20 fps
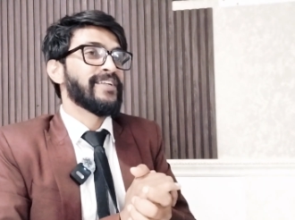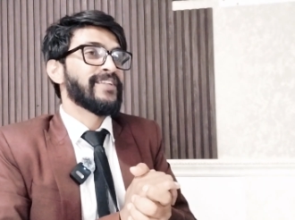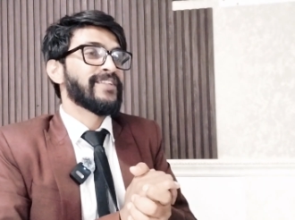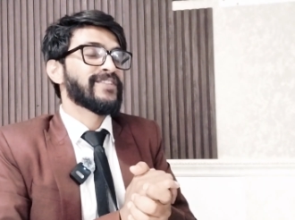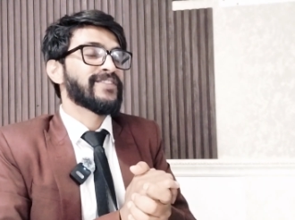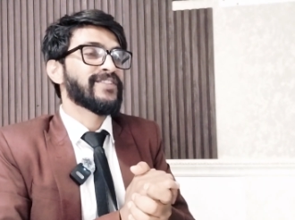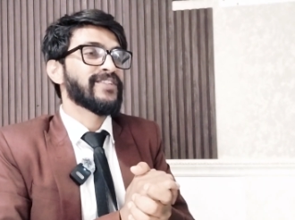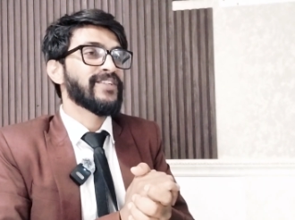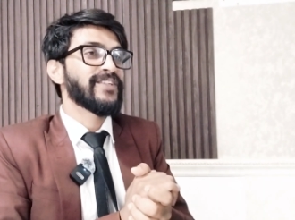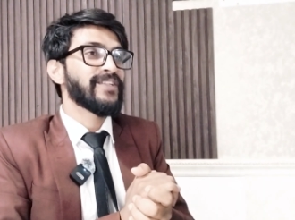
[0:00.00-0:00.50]

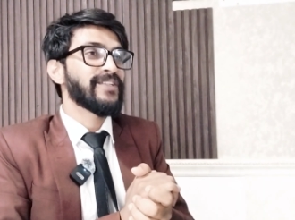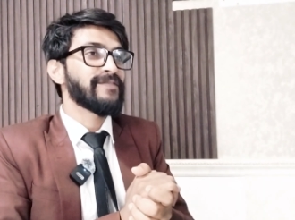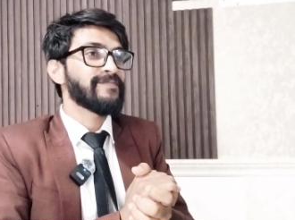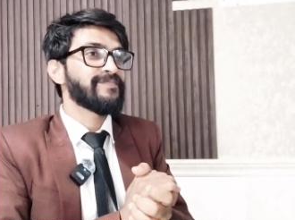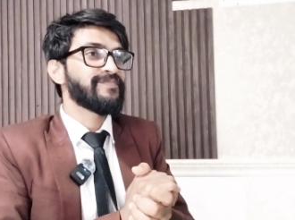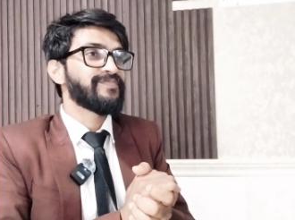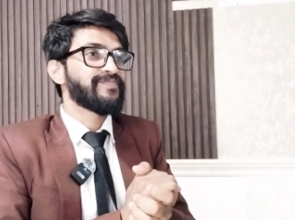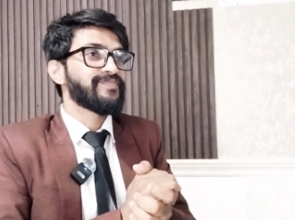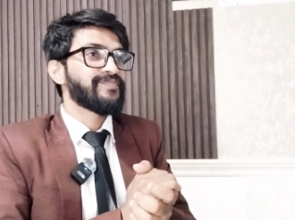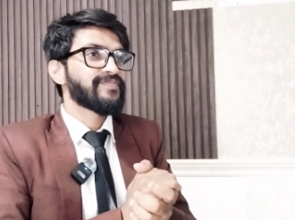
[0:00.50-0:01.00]

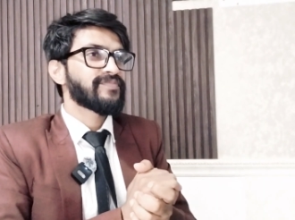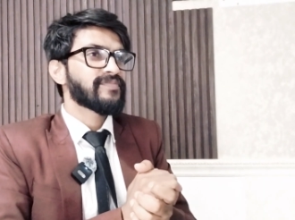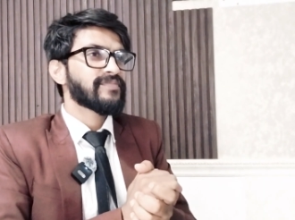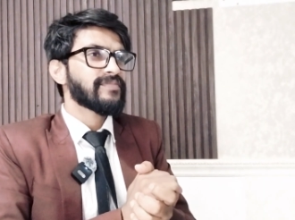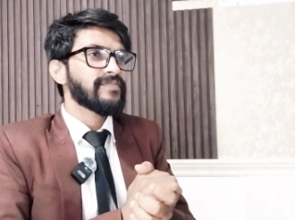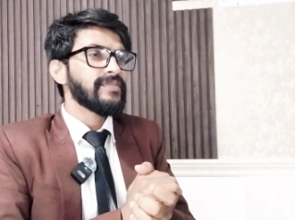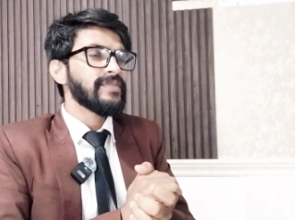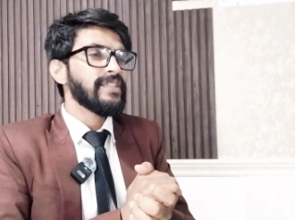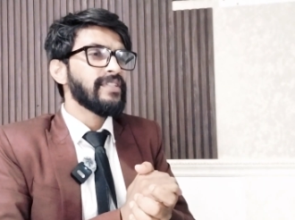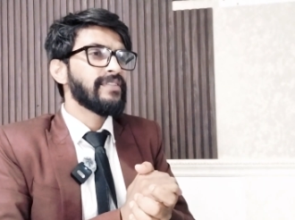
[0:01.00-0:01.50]
So
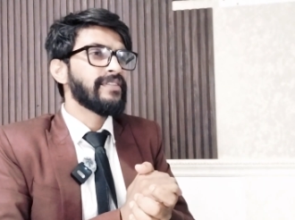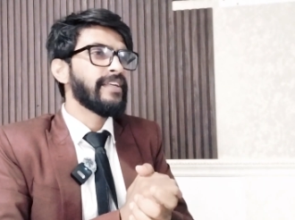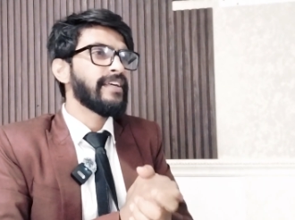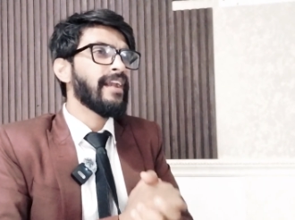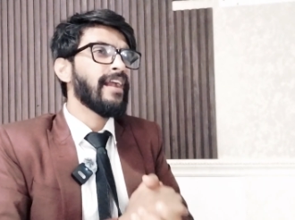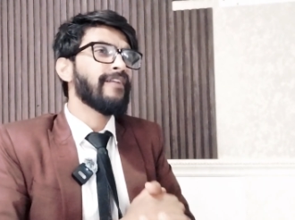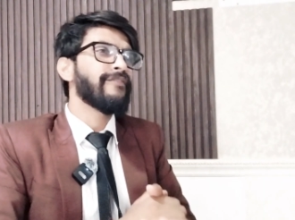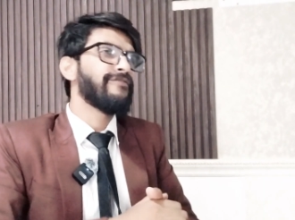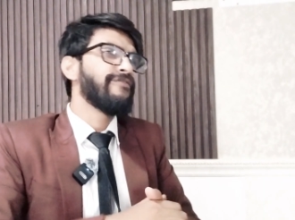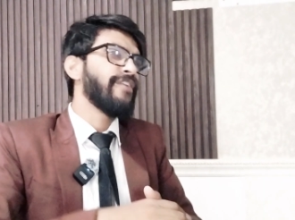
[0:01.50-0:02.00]

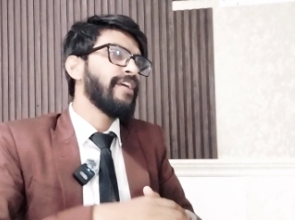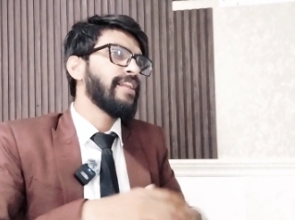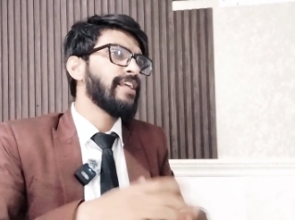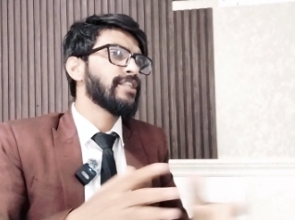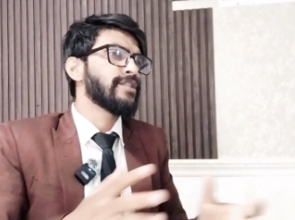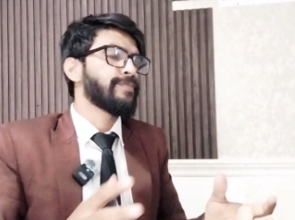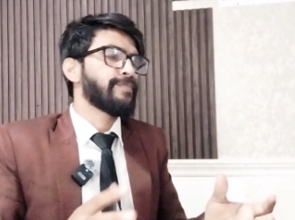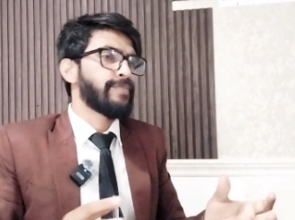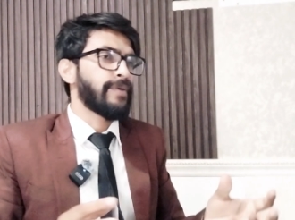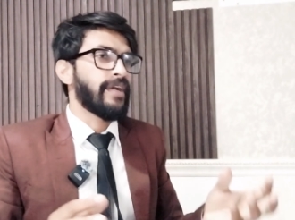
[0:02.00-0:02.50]
there are
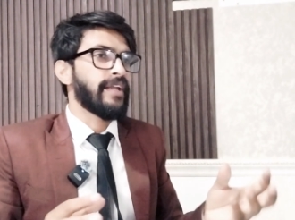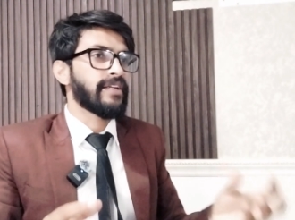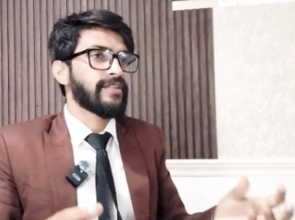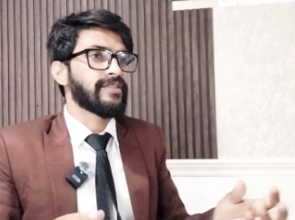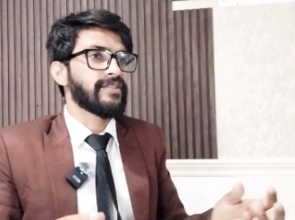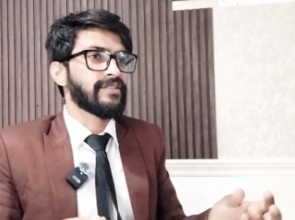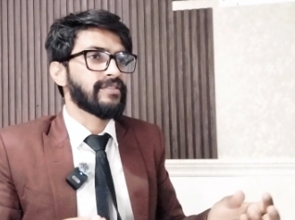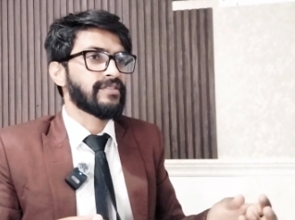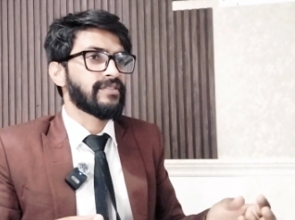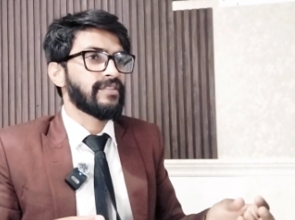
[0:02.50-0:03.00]
various
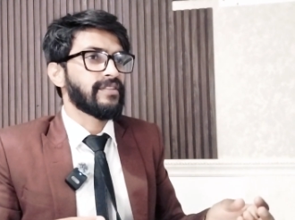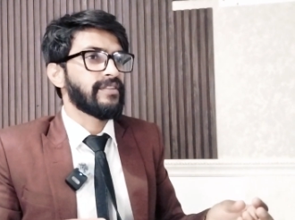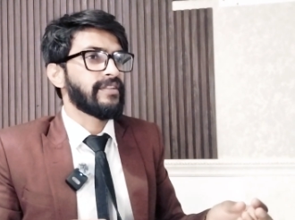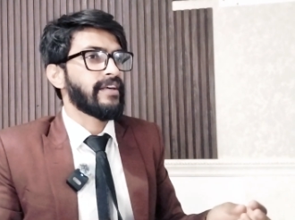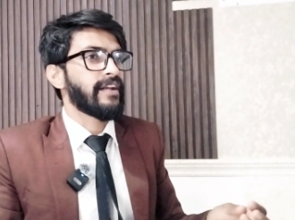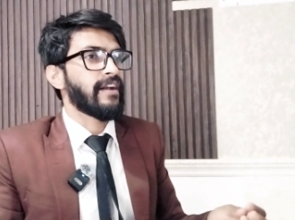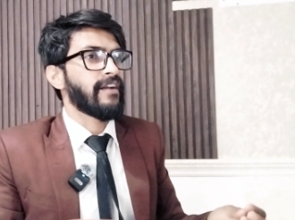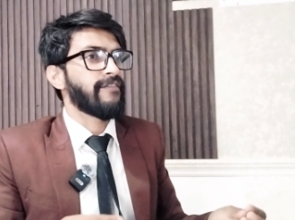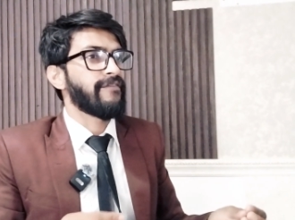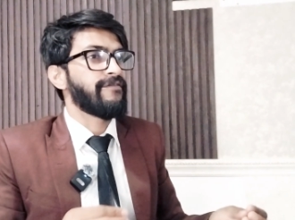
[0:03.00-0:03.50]
predictions,
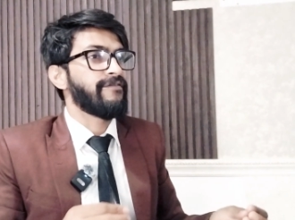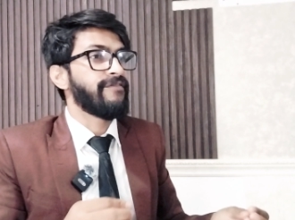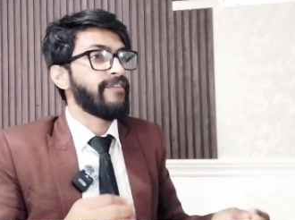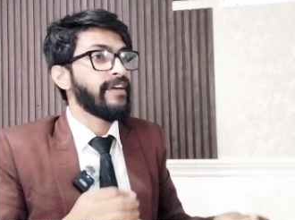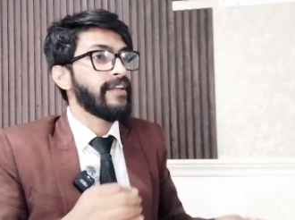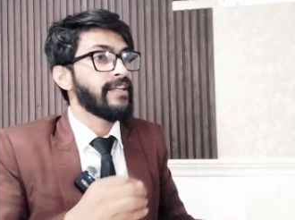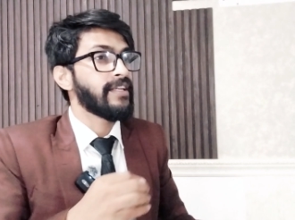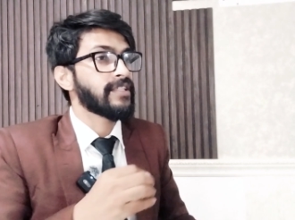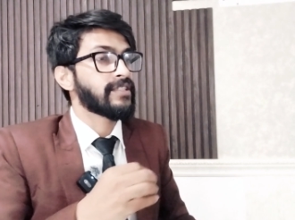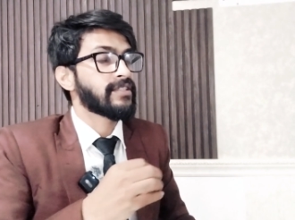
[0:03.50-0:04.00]
there are
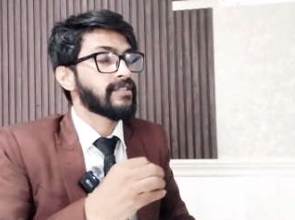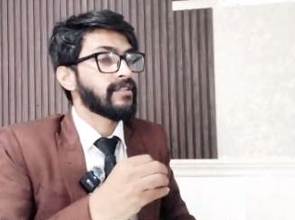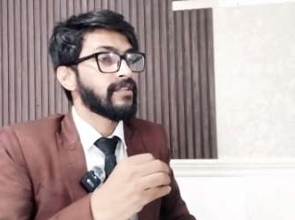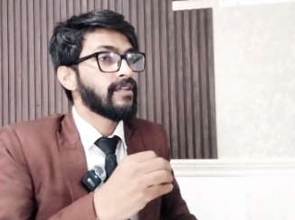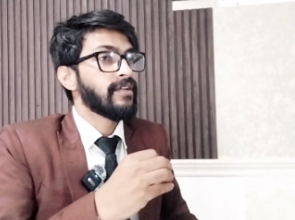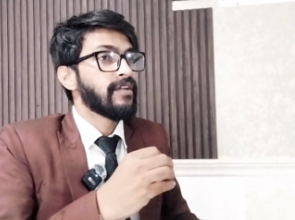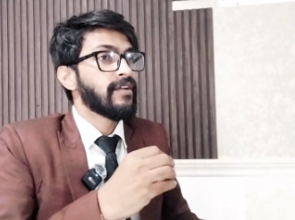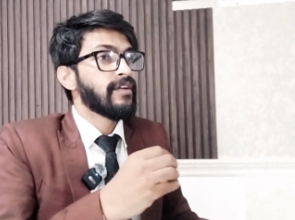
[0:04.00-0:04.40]
various